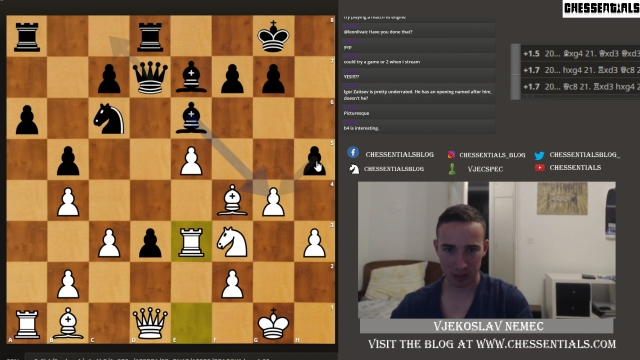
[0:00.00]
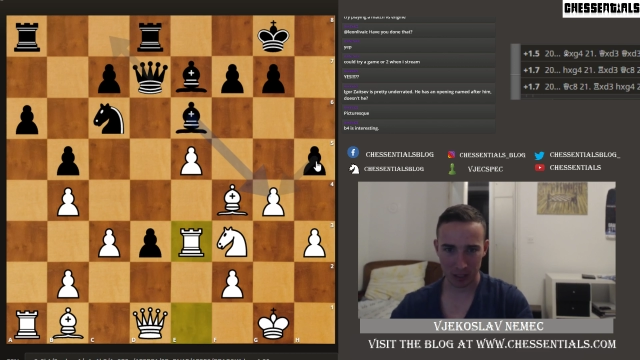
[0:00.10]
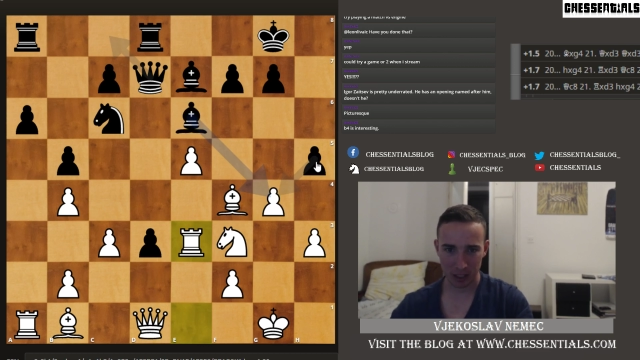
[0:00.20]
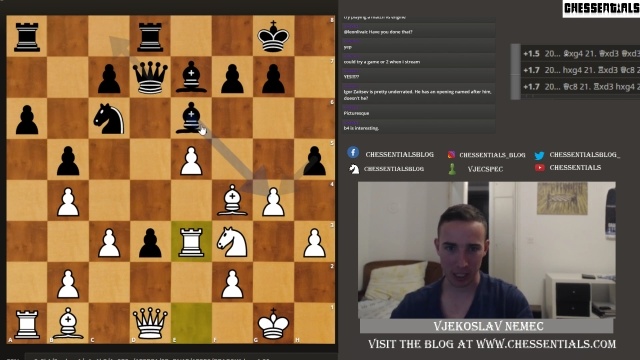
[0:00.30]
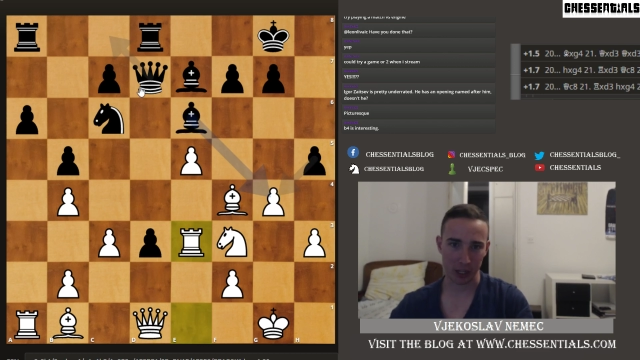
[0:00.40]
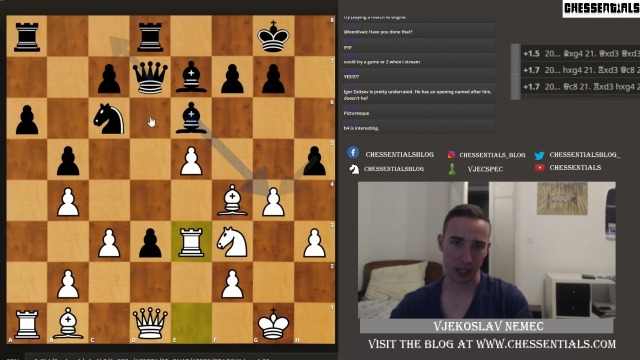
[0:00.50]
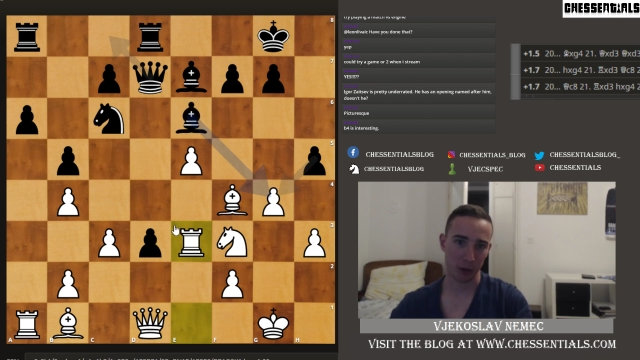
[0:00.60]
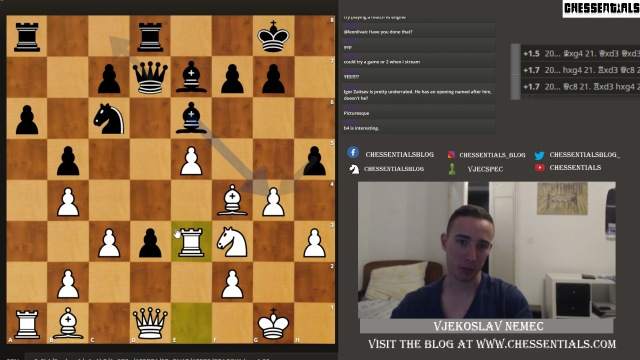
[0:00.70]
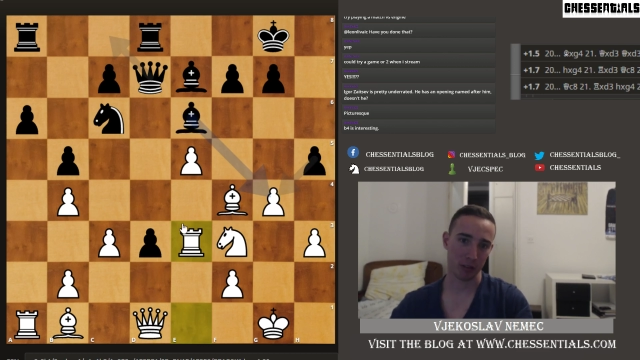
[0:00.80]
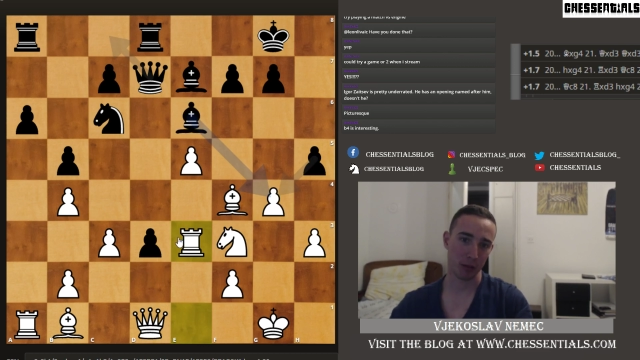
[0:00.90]
Yeah, okay,
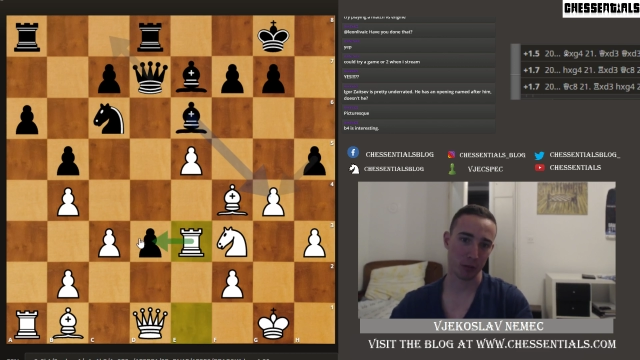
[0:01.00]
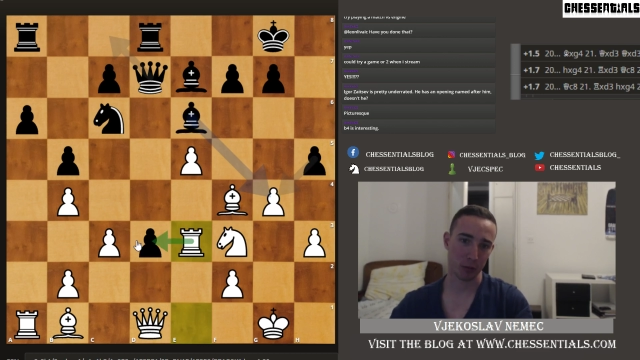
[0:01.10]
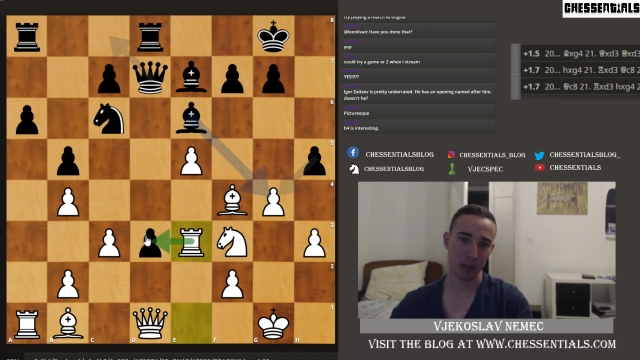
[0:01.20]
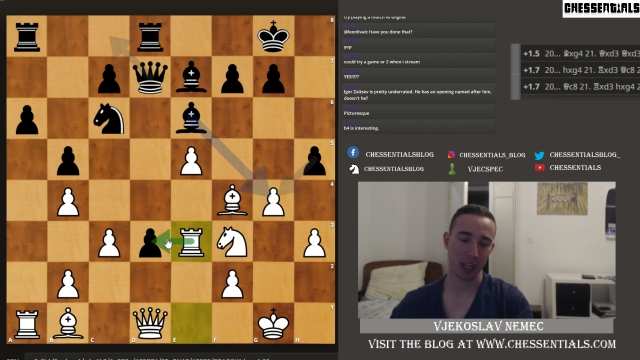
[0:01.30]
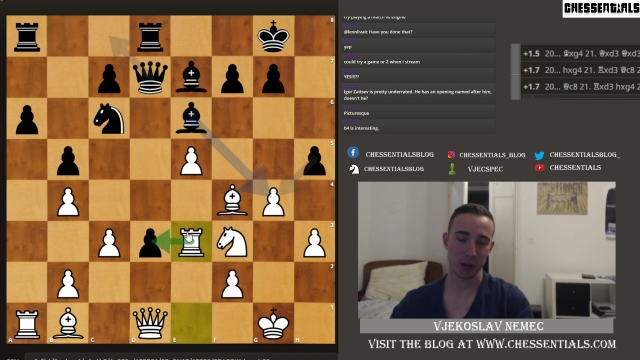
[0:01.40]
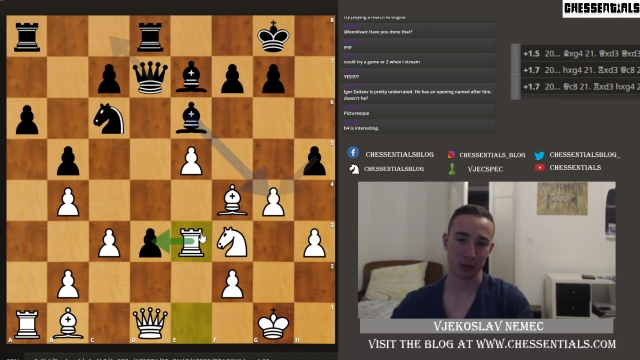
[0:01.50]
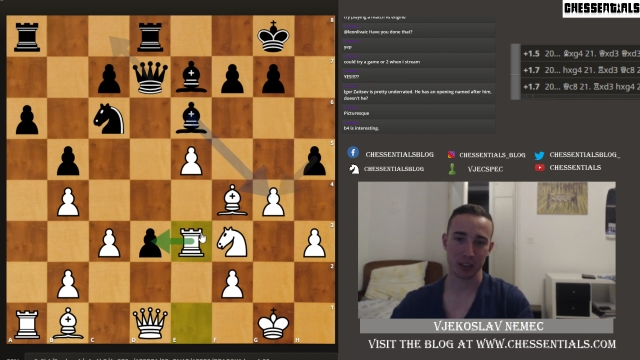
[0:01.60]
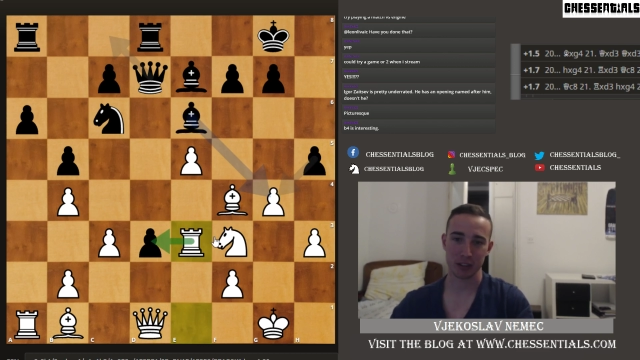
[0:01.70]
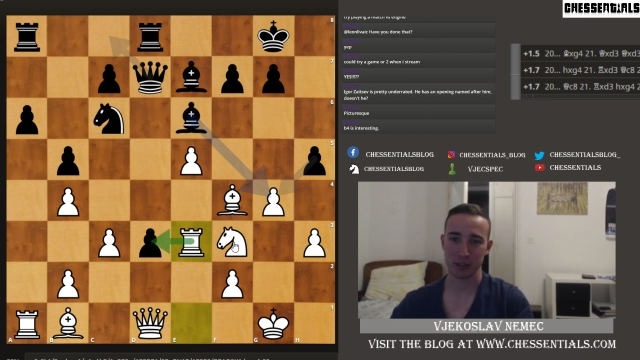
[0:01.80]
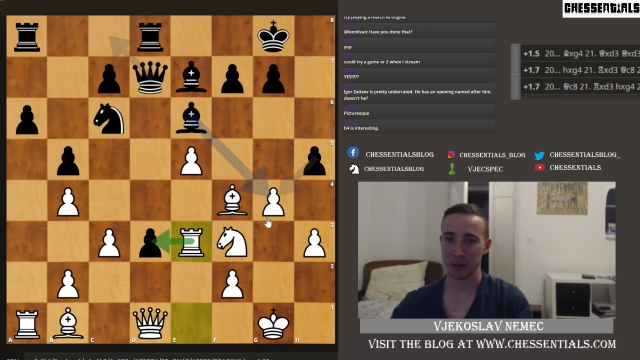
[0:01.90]
obviously he wants to take on
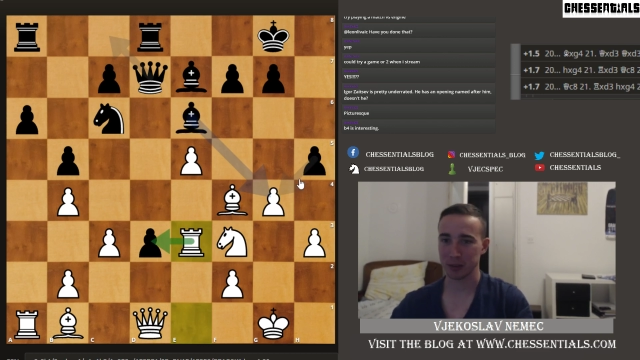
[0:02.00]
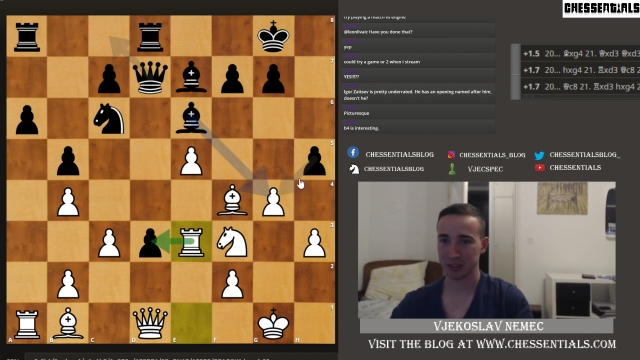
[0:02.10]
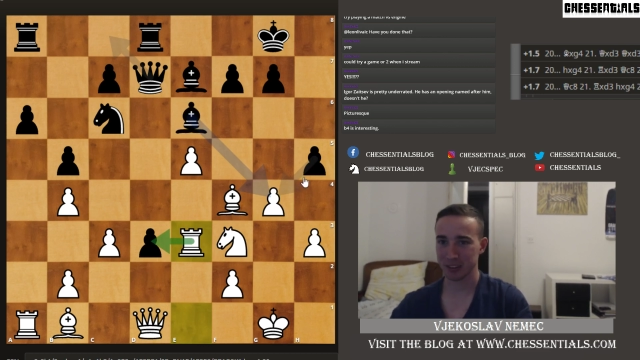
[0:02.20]
d3, but